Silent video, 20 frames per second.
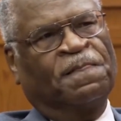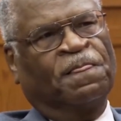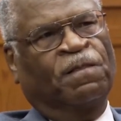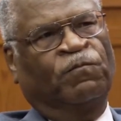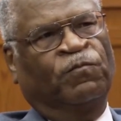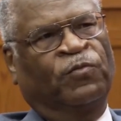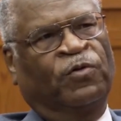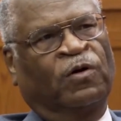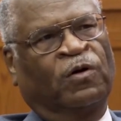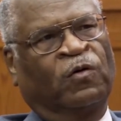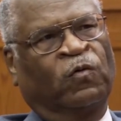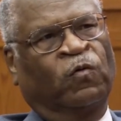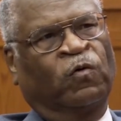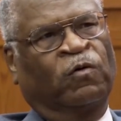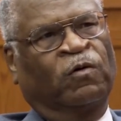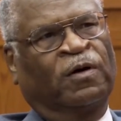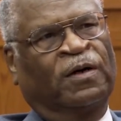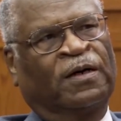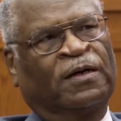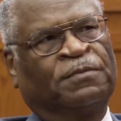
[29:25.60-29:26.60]
There
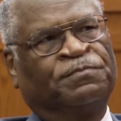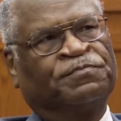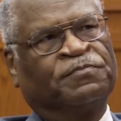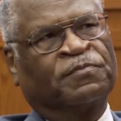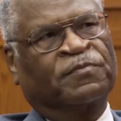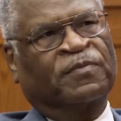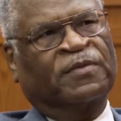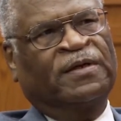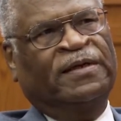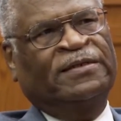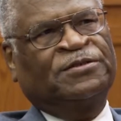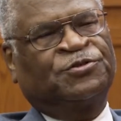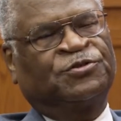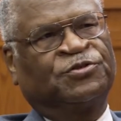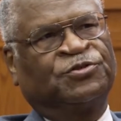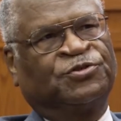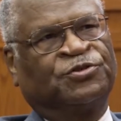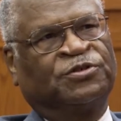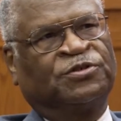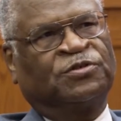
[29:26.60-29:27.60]
were
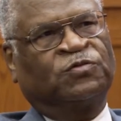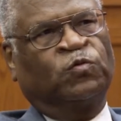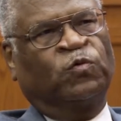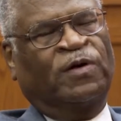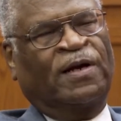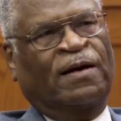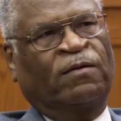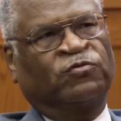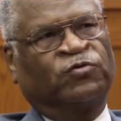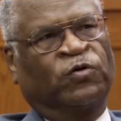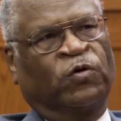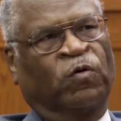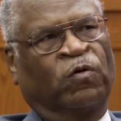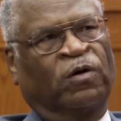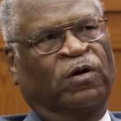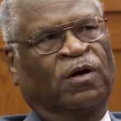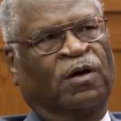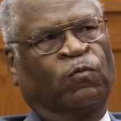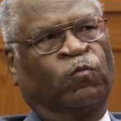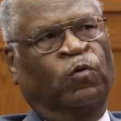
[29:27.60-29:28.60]
instances when I was
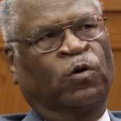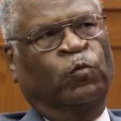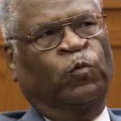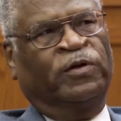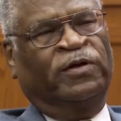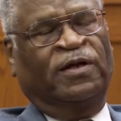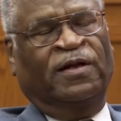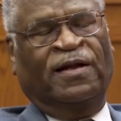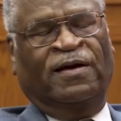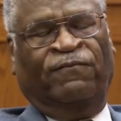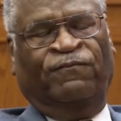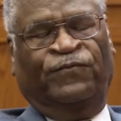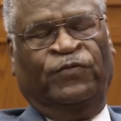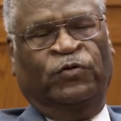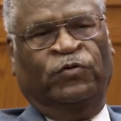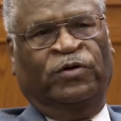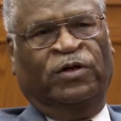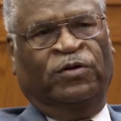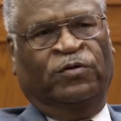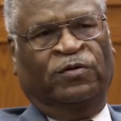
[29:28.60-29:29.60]
growing up when we didn't have
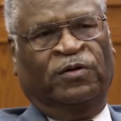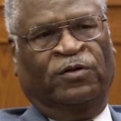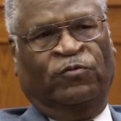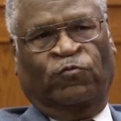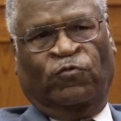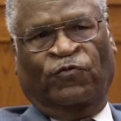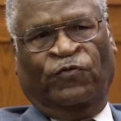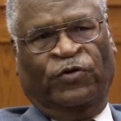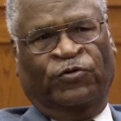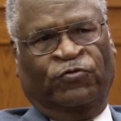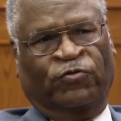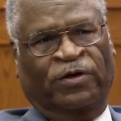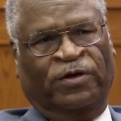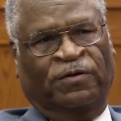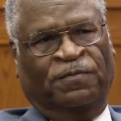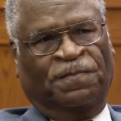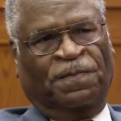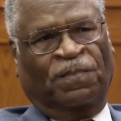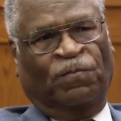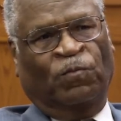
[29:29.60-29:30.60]
food in the
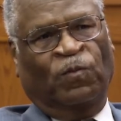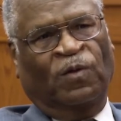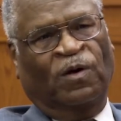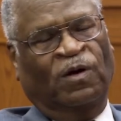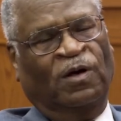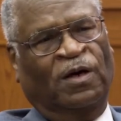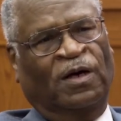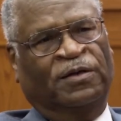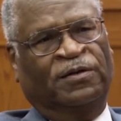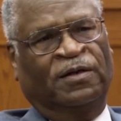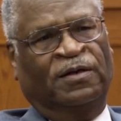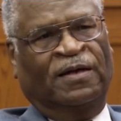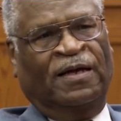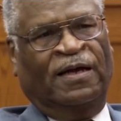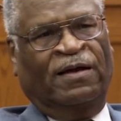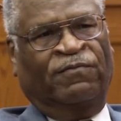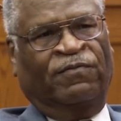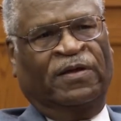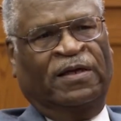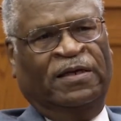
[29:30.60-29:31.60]
refrigerator, didn't
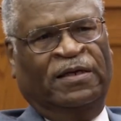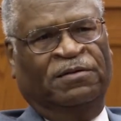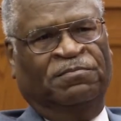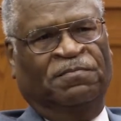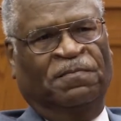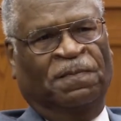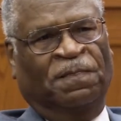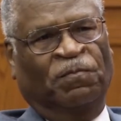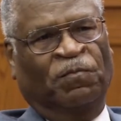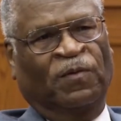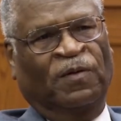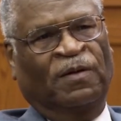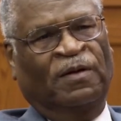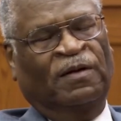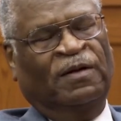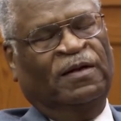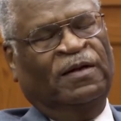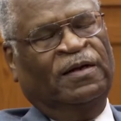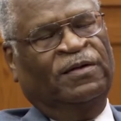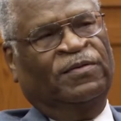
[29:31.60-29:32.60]
have heat
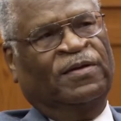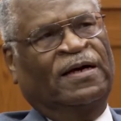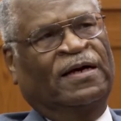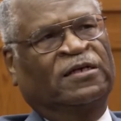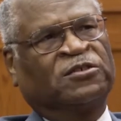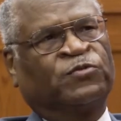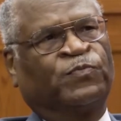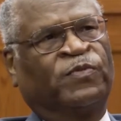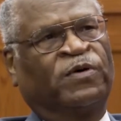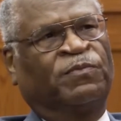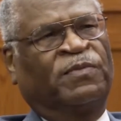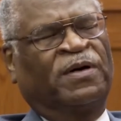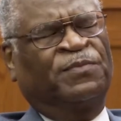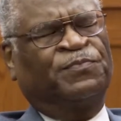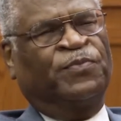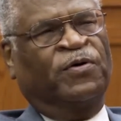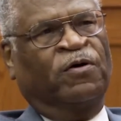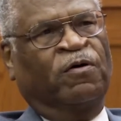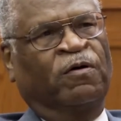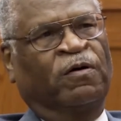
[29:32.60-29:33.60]
in the house, but my
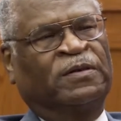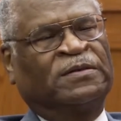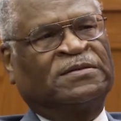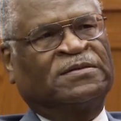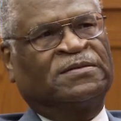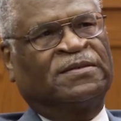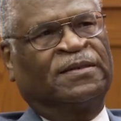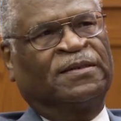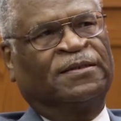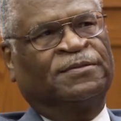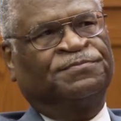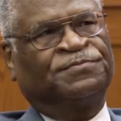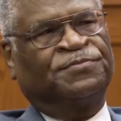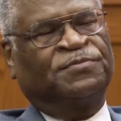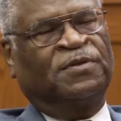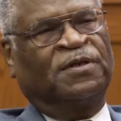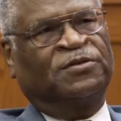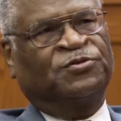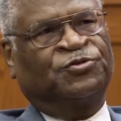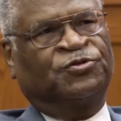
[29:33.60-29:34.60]
parents
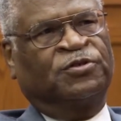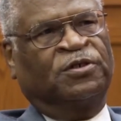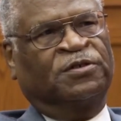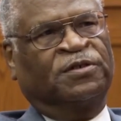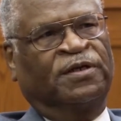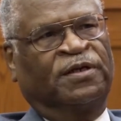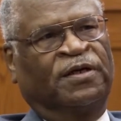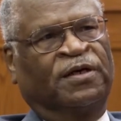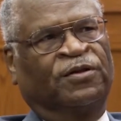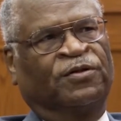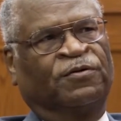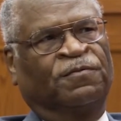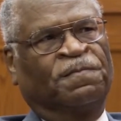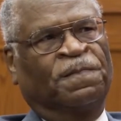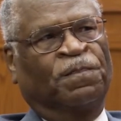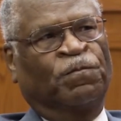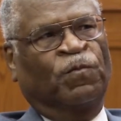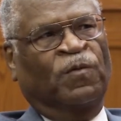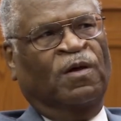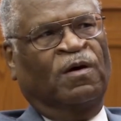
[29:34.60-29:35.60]
stuck together.
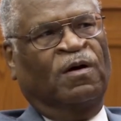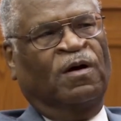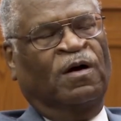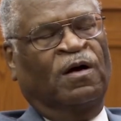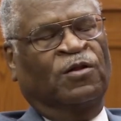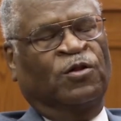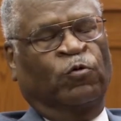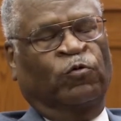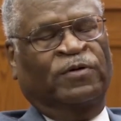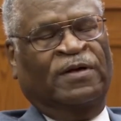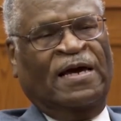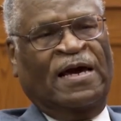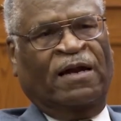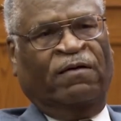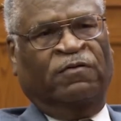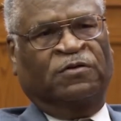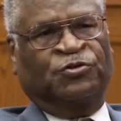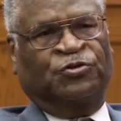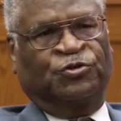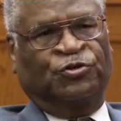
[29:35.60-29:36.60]
There were 9
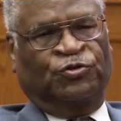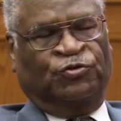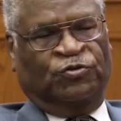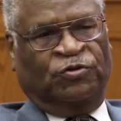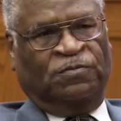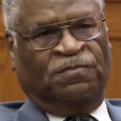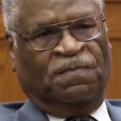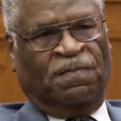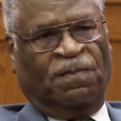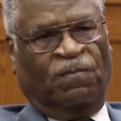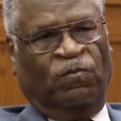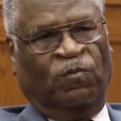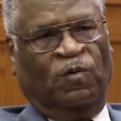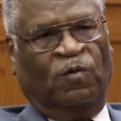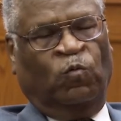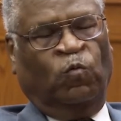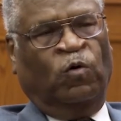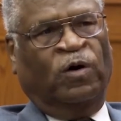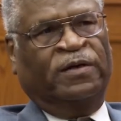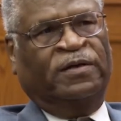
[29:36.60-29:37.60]
of us children.
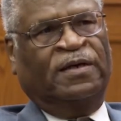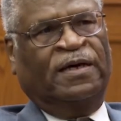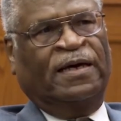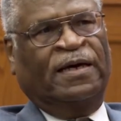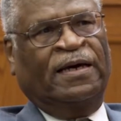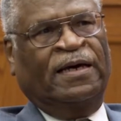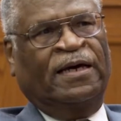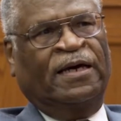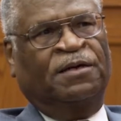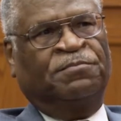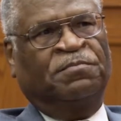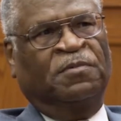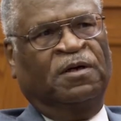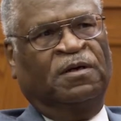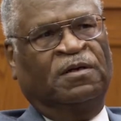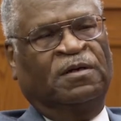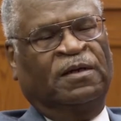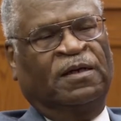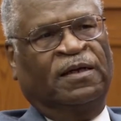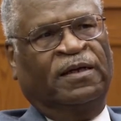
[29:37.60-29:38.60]
One died
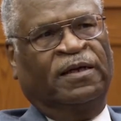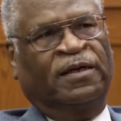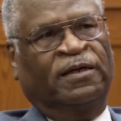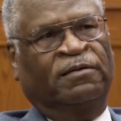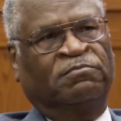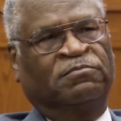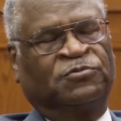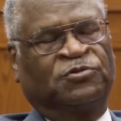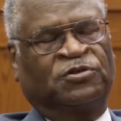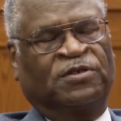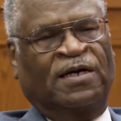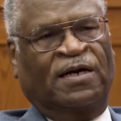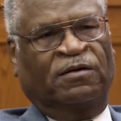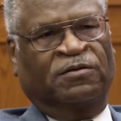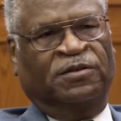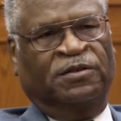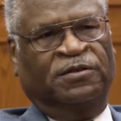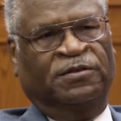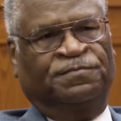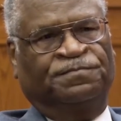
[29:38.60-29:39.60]
in
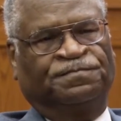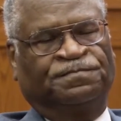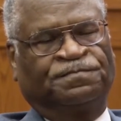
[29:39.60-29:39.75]
childhood.